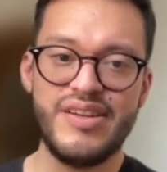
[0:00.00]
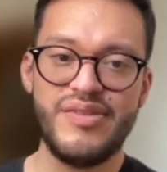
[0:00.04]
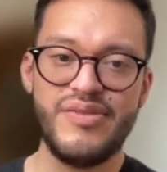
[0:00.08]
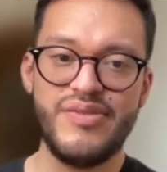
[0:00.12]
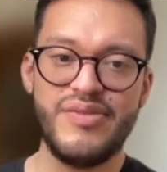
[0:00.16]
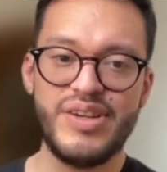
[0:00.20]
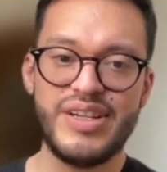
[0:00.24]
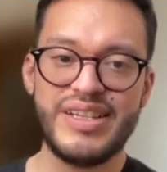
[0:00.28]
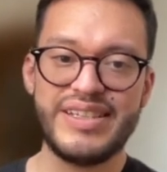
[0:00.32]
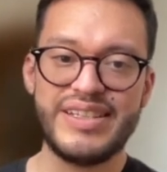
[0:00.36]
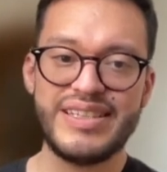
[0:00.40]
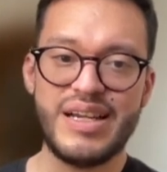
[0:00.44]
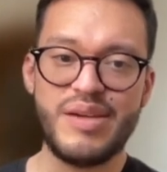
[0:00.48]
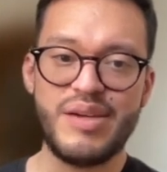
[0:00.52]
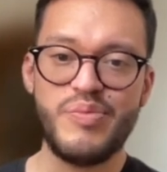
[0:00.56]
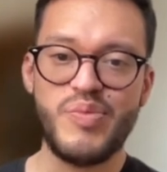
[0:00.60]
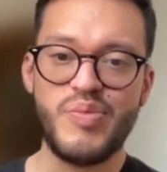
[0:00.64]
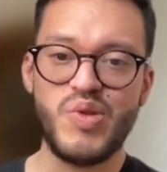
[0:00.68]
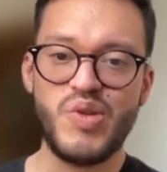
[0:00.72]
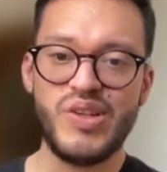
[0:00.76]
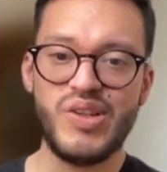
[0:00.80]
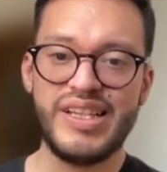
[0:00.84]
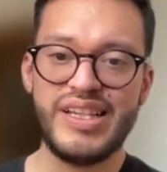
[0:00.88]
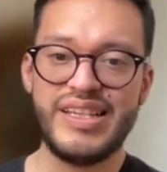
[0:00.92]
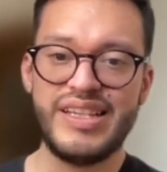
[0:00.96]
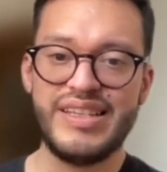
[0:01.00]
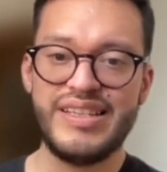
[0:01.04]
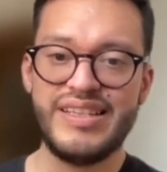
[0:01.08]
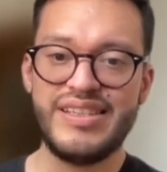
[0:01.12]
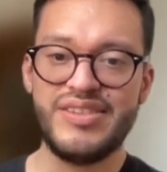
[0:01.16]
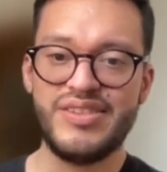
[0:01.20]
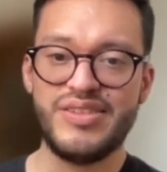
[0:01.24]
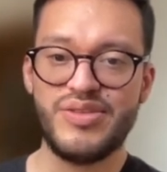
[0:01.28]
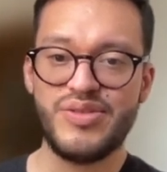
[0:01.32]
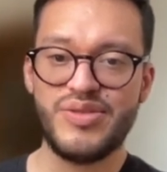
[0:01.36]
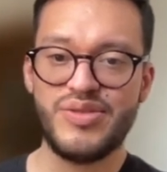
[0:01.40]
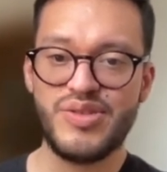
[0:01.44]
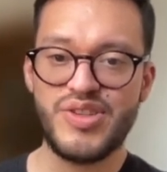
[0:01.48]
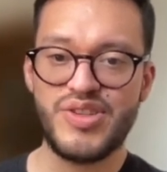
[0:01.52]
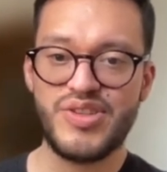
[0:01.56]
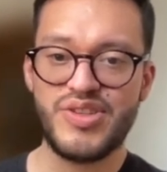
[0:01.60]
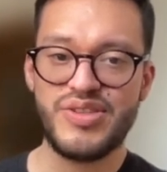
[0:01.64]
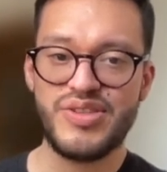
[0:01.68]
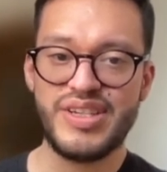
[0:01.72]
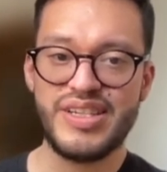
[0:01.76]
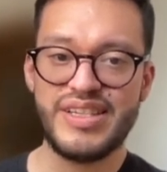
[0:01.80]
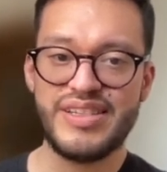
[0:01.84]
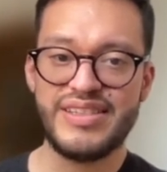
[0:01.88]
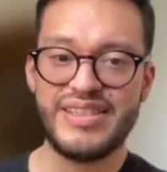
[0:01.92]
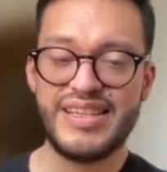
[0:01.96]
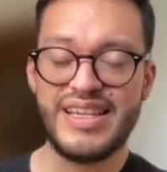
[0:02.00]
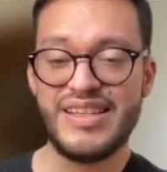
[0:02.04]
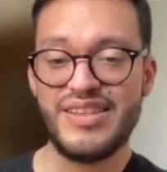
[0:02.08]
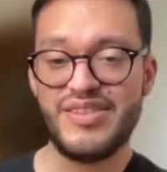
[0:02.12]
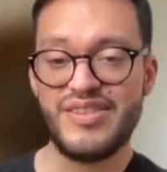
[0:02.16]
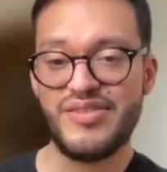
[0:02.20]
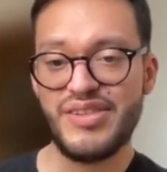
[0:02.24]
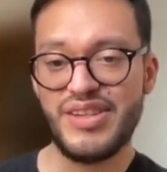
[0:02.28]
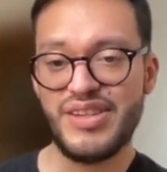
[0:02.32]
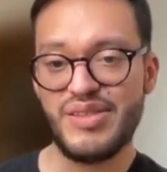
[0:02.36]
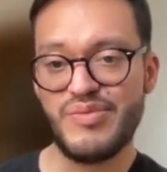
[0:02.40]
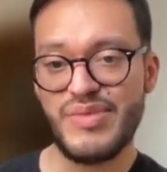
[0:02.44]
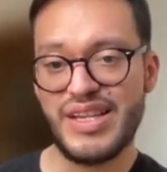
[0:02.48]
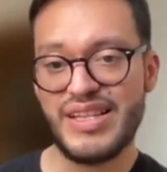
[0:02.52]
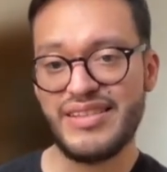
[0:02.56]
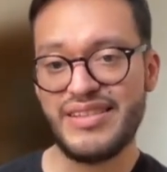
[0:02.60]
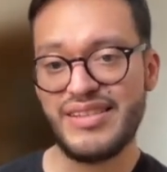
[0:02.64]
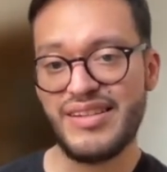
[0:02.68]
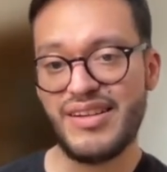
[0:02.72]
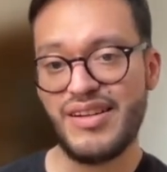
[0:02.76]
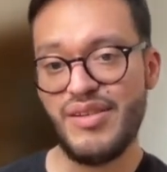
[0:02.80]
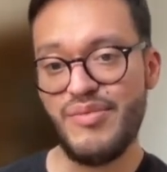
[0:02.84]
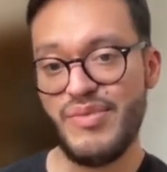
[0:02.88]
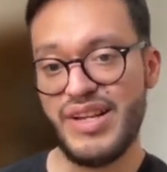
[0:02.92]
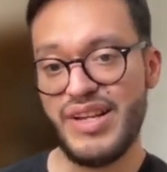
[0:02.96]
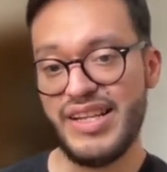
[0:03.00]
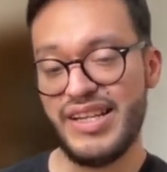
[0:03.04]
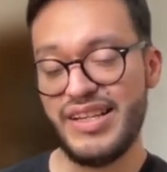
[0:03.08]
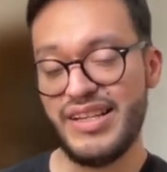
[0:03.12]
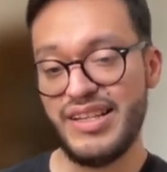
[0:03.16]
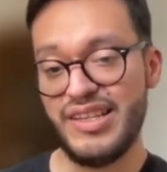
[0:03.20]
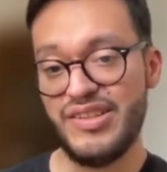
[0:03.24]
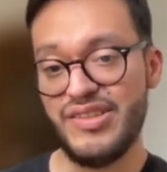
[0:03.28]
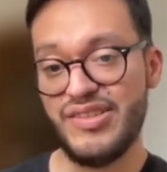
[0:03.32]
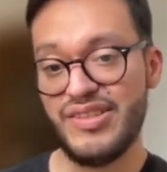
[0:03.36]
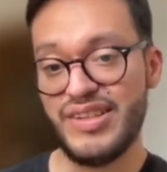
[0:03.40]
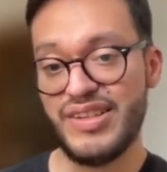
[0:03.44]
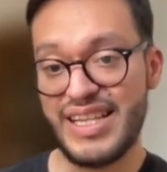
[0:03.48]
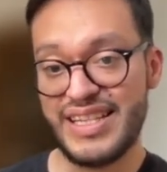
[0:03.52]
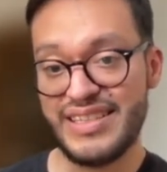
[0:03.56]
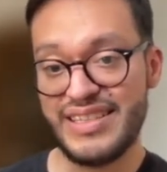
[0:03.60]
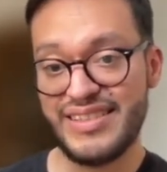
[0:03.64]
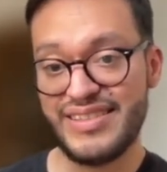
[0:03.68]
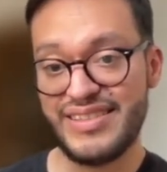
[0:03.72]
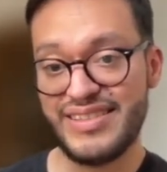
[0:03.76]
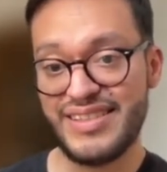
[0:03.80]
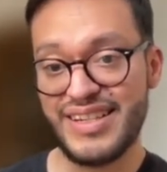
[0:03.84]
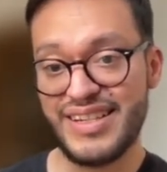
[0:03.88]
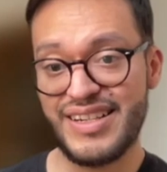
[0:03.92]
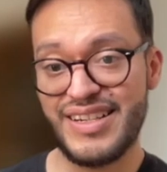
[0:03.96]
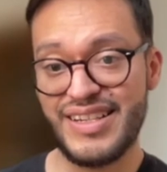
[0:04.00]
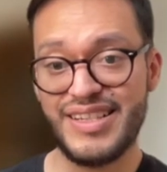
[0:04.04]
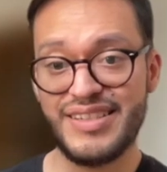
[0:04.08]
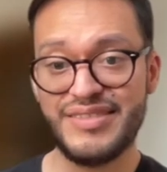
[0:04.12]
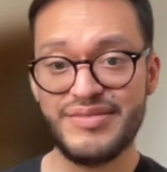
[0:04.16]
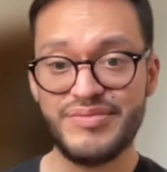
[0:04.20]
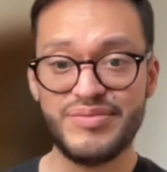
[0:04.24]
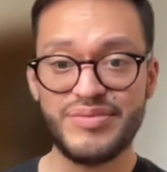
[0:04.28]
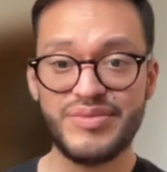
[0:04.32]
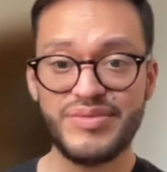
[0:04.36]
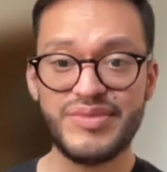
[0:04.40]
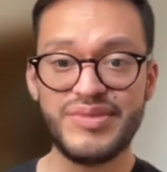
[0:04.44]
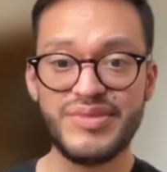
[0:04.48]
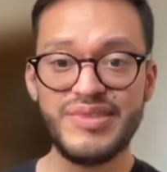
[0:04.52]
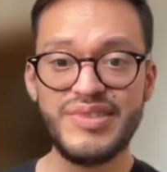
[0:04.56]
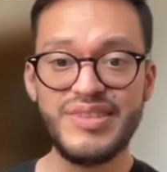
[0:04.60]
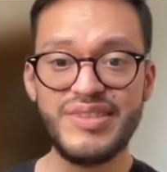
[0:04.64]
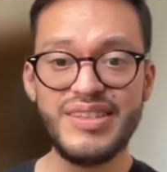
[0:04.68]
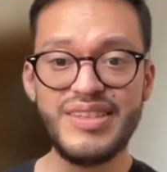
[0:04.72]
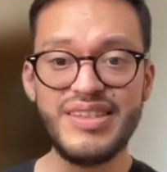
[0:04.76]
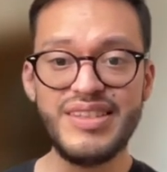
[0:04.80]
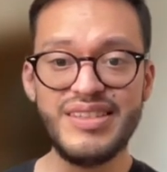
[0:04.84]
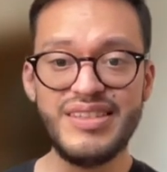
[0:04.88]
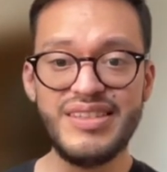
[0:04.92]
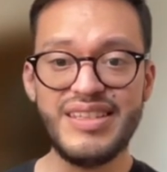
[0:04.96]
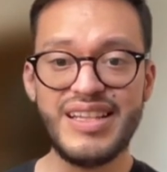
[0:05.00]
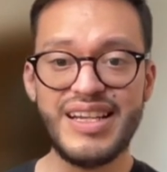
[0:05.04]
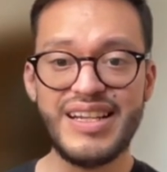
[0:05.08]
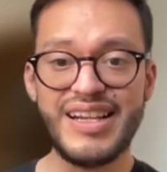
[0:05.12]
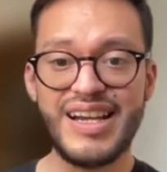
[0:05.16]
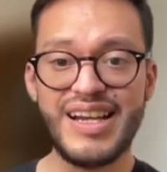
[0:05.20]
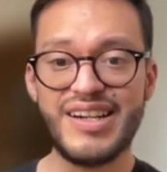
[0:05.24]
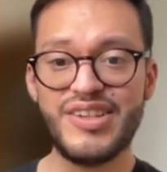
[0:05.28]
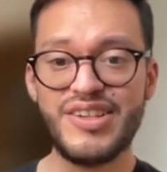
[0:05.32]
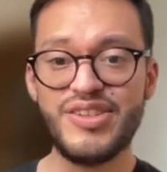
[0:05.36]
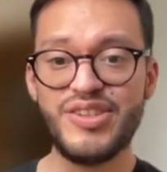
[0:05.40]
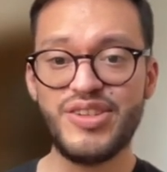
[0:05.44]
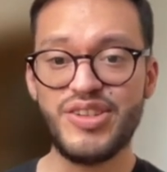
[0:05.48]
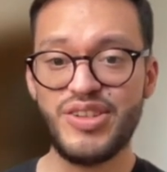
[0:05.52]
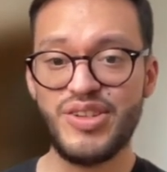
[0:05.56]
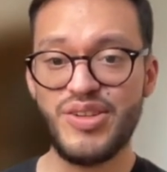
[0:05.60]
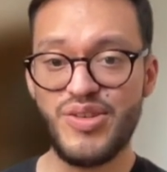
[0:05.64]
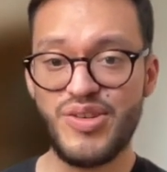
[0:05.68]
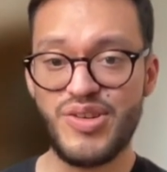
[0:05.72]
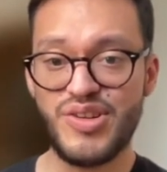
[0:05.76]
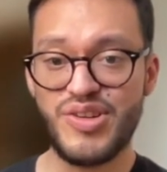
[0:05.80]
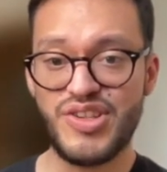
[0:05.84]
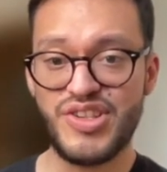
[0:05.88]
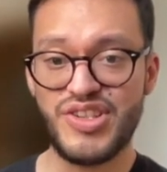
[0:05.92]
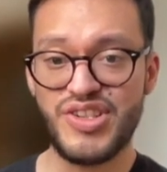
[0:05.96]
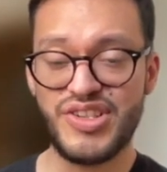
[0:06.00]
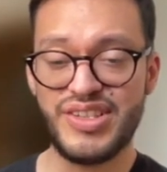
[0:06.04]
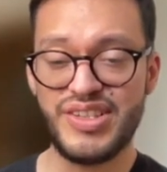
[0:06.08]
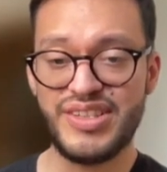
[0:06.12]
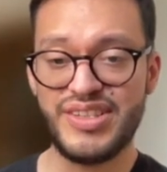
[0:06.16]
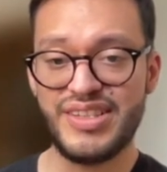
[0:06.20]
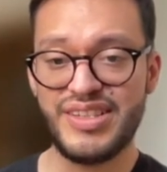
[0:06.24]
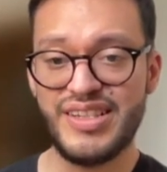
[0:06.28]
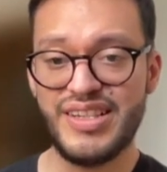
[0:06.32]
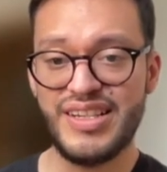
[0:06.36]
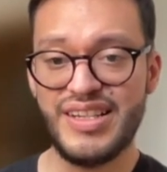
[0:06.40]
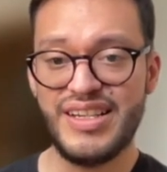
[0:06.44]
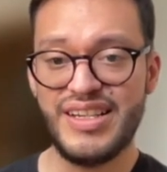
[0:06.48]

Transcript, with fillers: For example, that these surgeries and treatments are medically unnecessary, that are not urgent,